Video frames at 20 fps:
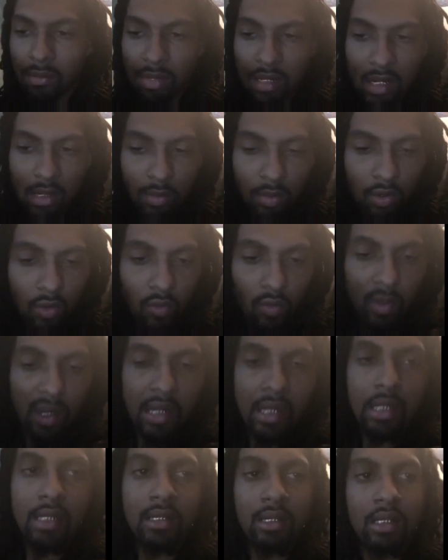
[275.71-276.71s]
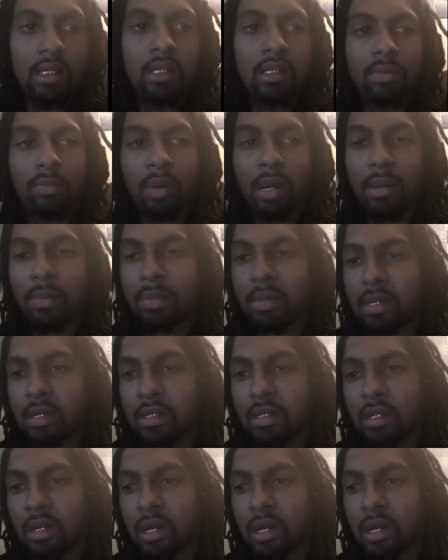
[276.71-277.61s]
be able to raise these puppies